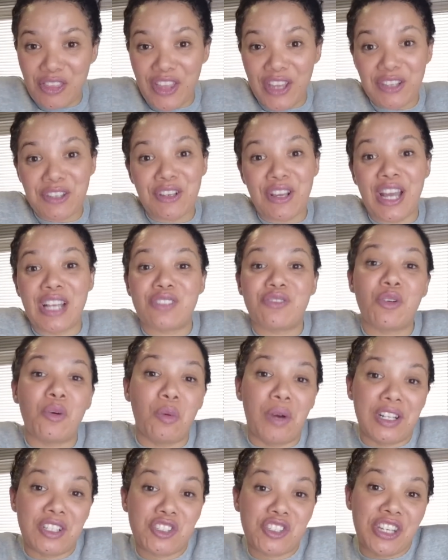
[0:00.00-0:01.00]
Thank you guys for
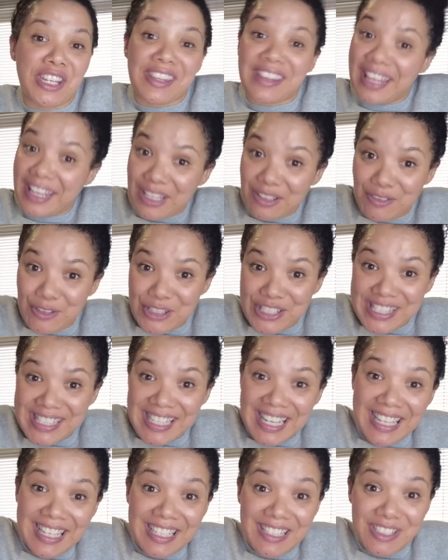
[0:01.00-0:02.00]
watching. Thank you for
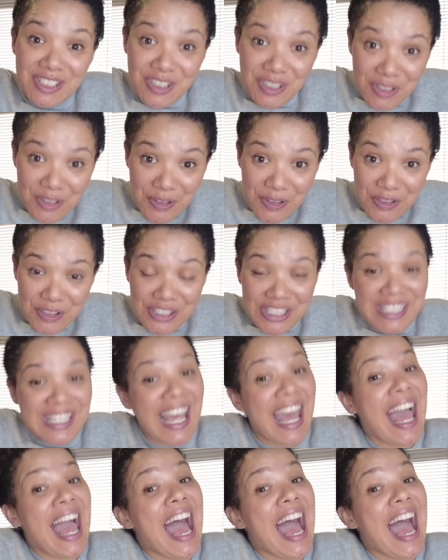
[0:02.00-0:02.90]
staying tuned.